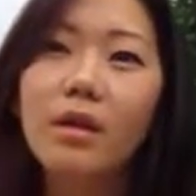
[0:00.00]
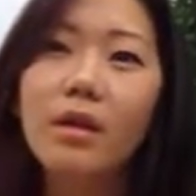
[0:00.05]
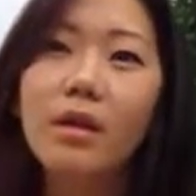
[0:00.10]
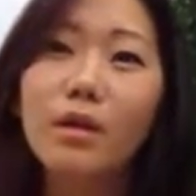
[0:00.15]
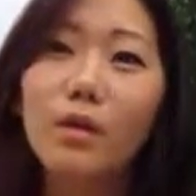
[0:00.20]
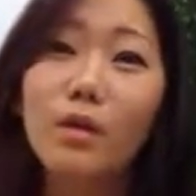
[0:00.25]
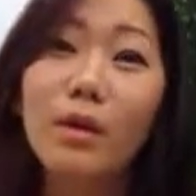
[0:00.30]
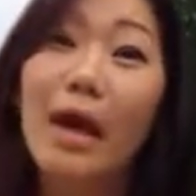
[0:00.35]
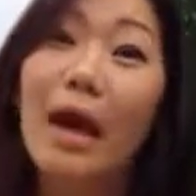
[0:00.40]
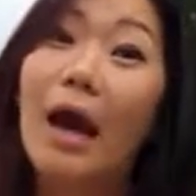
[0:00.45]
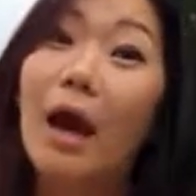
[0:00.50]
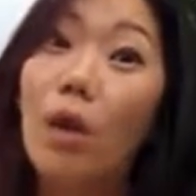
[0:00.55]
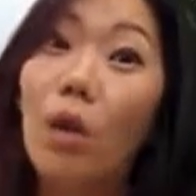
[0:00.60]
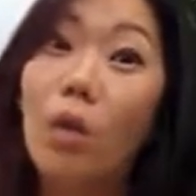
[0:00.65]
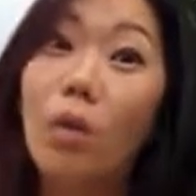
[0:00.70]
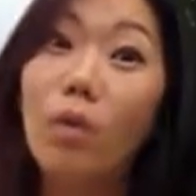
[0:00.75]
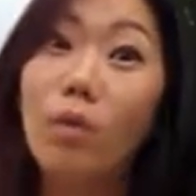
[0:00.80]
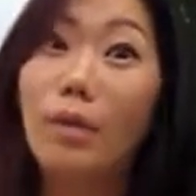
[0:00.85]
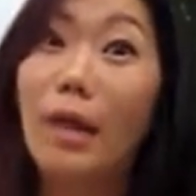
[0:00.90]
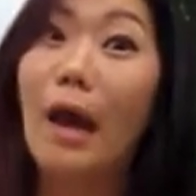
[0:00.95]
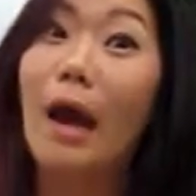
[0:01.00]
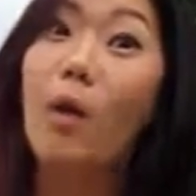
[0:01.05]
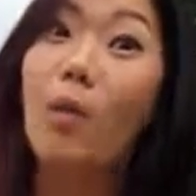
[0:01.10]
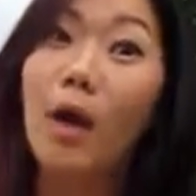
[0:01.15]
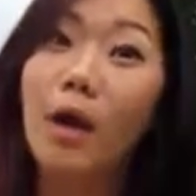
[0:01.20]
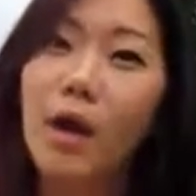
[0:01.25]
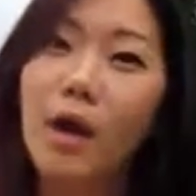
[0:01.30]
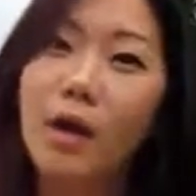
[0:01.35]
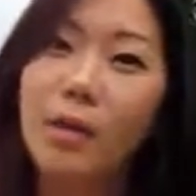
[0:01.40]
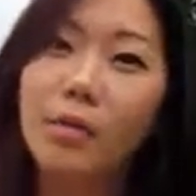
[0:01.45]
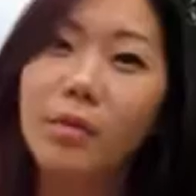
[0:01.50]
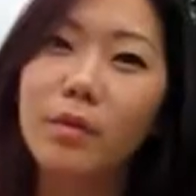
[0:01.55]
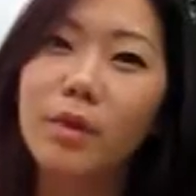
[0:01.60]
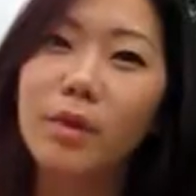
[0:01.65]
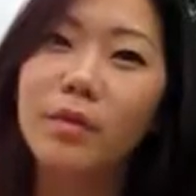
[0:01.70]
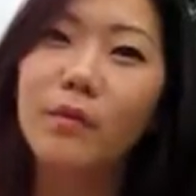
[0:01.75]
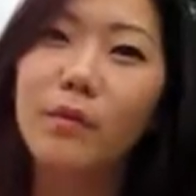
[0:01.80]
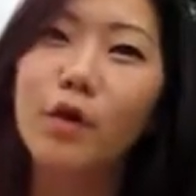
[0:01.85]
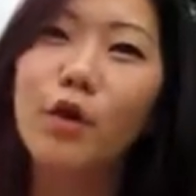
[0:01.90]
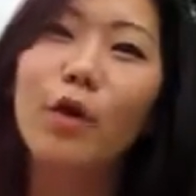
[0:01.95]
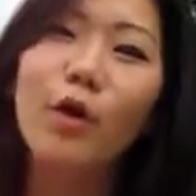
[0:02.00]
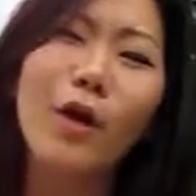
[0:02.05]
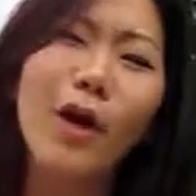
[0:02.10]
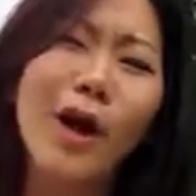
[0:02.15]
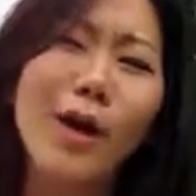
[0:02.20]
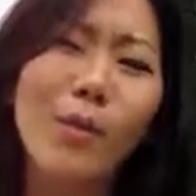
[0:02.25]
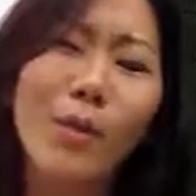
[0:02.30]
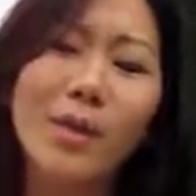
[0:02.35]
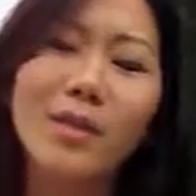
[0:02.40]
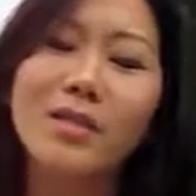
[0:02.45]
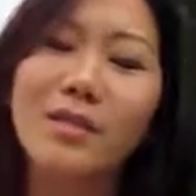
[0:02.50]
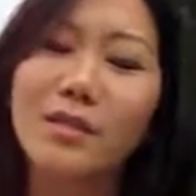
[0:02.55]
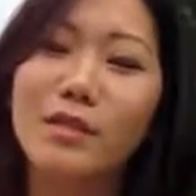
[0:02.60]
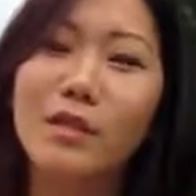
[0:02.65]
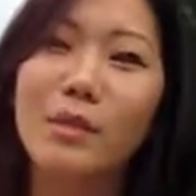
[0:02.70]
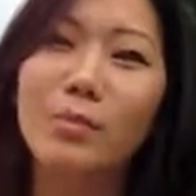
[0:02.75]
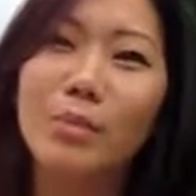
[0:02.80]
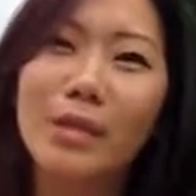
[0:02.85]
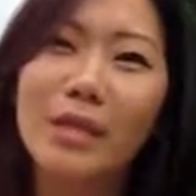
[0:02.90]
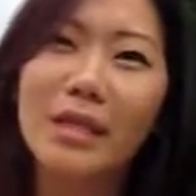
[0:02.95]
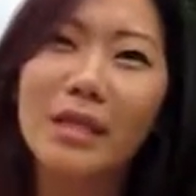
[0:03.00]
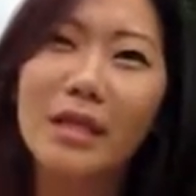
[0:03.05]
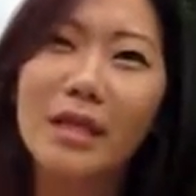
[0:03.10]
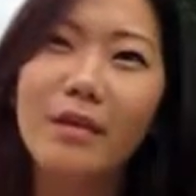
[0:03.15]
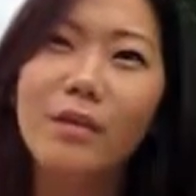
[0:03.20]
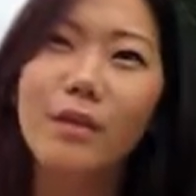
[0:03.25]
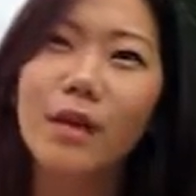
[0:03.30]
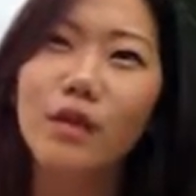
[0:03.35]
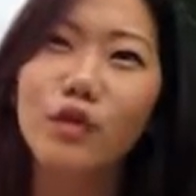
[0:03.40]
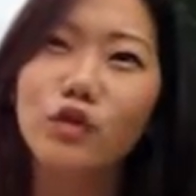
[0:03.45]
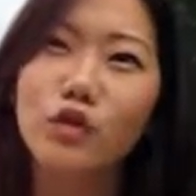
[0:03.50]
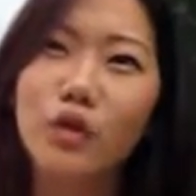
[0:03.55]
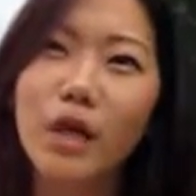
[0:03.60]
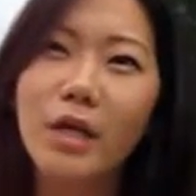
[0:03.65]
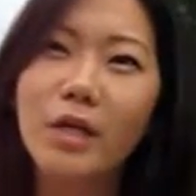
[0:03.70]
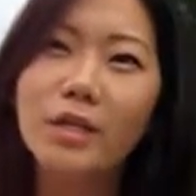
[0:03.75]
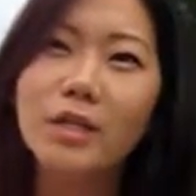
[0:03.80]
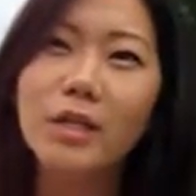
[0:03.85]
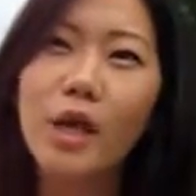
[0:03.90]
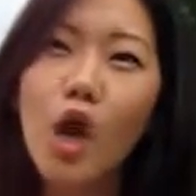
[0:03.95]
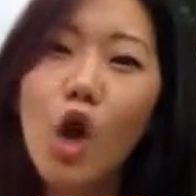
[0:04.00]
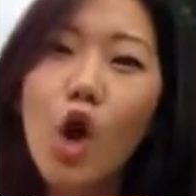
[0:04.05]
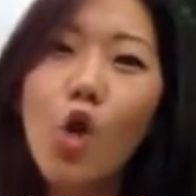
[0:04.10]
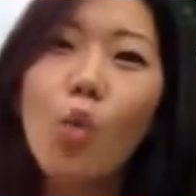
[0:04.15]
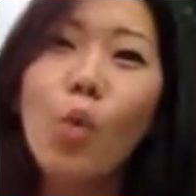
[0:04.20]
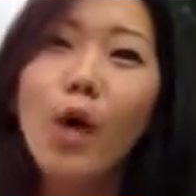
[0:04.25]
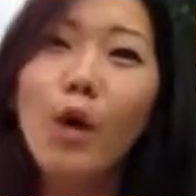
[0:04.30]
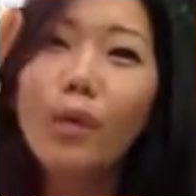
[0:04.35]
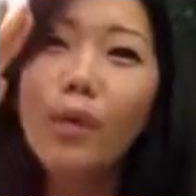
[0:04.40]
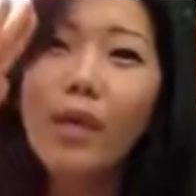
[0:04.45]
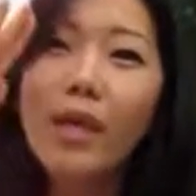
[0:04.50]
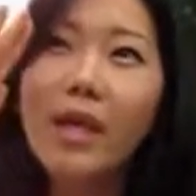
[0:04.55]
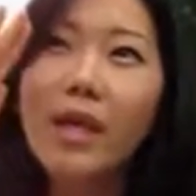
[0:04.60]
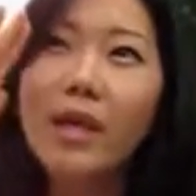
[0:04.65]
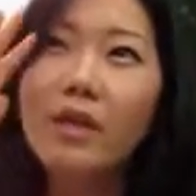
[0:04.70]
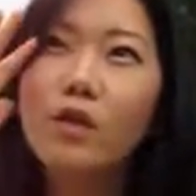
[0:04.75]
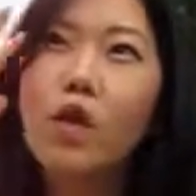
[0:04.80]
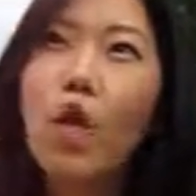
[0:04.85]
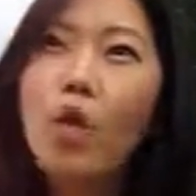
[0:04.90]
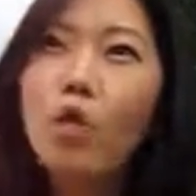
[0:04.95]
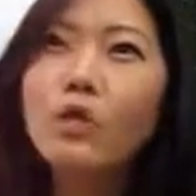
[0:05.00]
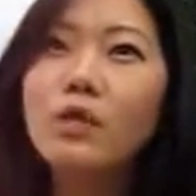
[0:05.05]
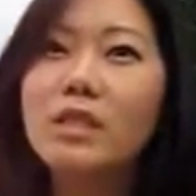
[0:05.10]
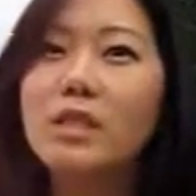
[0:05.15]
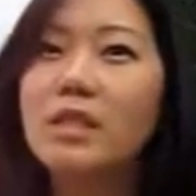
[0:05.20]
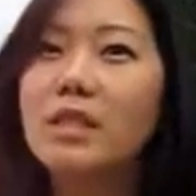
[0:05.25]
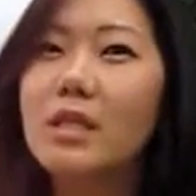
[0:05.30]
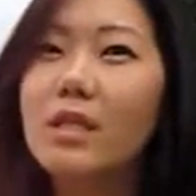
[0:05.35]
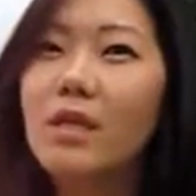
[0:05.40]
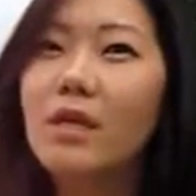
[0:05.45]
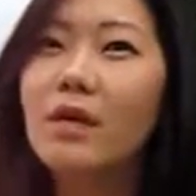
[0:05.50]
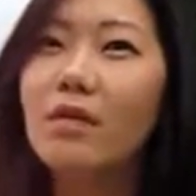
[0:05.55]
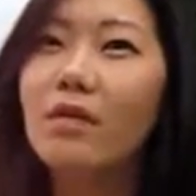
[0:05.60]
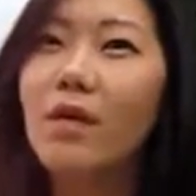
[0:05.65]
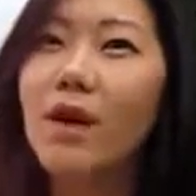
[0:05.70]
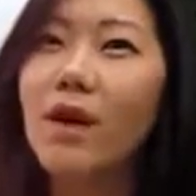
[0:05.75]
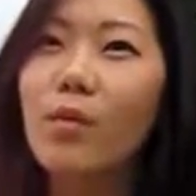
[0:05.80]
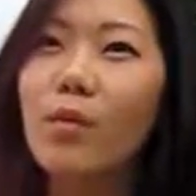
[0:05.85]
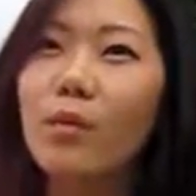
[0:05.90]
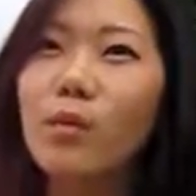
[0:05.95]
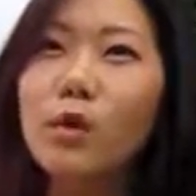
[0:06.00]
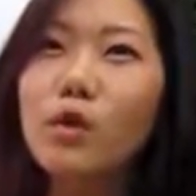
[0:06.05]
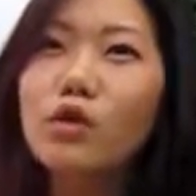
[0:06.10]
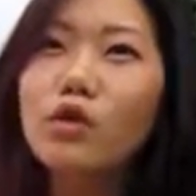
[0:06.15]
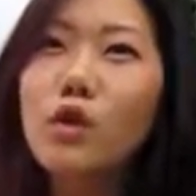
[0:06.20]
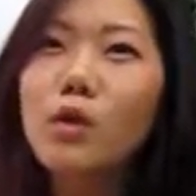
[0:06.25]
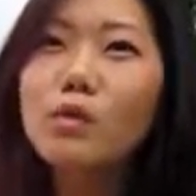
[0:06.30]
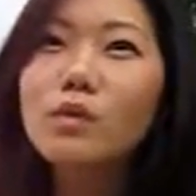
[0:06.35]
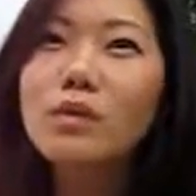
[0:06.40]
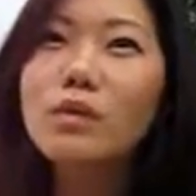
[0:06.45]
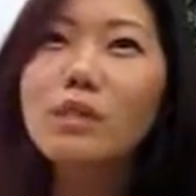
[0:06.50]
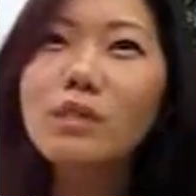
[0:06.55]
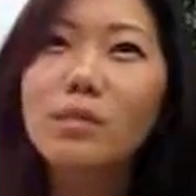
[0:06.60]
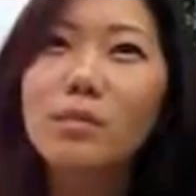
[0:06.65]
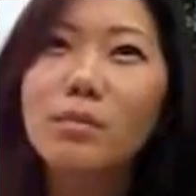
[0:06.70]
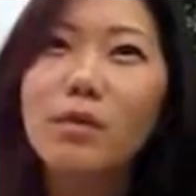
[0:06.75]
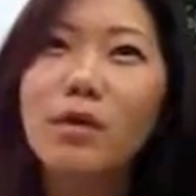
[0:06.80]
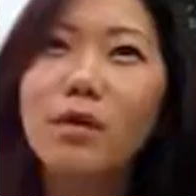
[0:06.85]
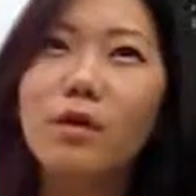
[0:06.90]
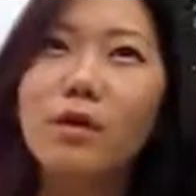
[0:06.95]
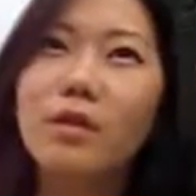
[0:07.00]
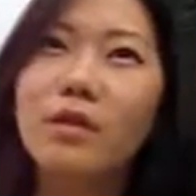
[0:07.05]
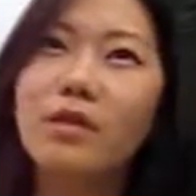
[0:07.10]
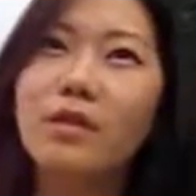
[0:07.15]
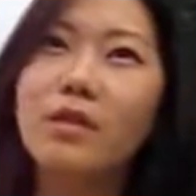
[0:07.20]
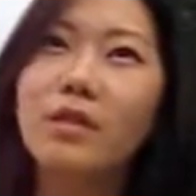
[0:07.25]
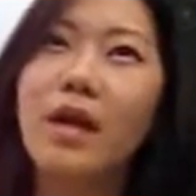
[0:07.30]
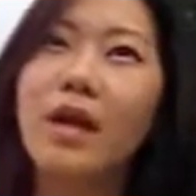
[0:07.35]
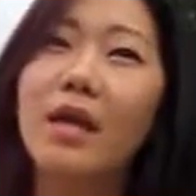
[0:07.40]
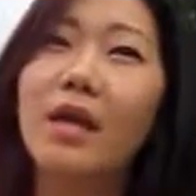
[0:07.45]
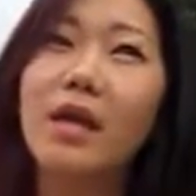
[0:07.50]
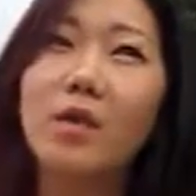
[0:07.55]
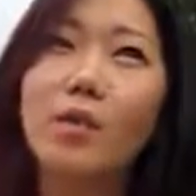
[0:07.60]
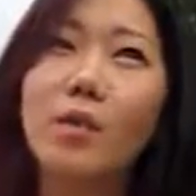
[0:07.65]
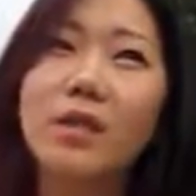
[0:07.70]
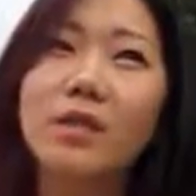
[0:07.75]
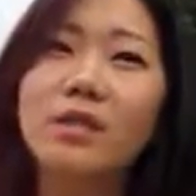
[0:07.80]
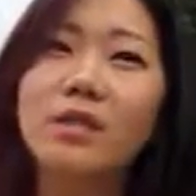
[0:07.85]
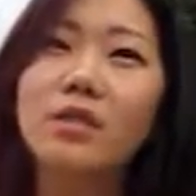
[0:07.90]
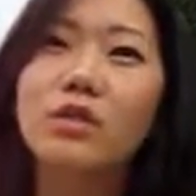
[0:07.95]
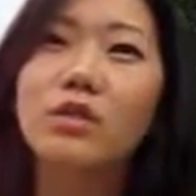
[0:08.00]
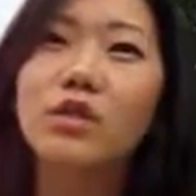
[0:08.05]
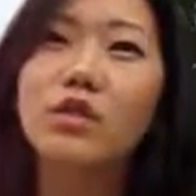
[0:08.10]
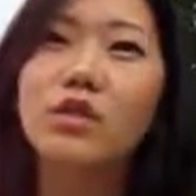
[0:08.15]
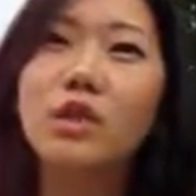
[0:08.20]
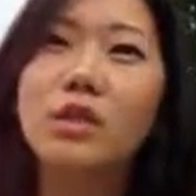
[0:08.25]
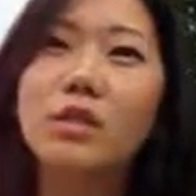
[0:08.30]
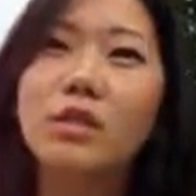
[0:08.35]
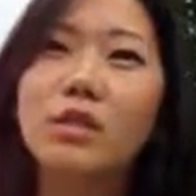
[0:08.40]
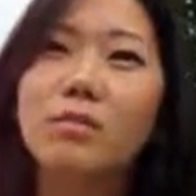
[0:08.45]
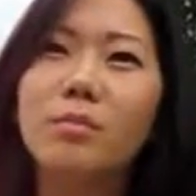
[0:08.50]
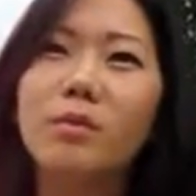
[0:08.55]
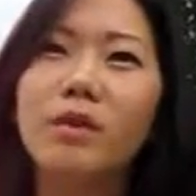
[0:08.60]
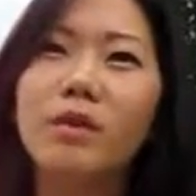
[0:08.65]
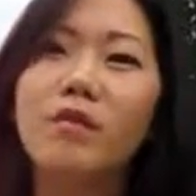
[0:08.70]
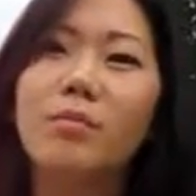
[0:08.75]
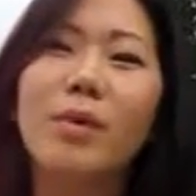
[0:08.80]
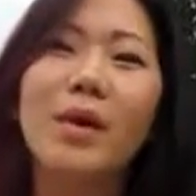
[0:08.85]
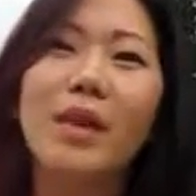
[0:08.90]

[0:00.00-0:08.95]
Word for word: you know, now, now I gotta believe. You know, God wants us to believe and trust when we don't see, right? When we don't see the miracles yet, he wants us to trust and believe.